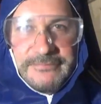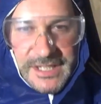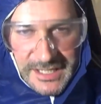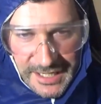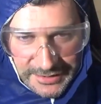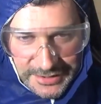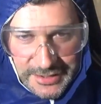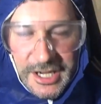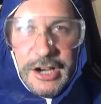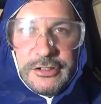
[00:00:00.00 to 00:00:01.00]
Yes,
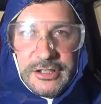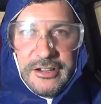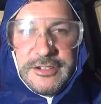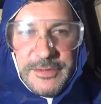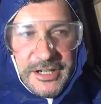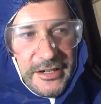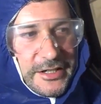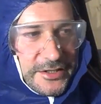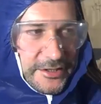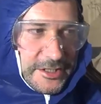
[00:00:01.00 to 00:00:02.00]
I would close my
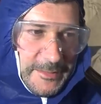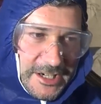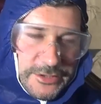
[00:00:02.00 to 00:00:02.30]
eyes and I'd smash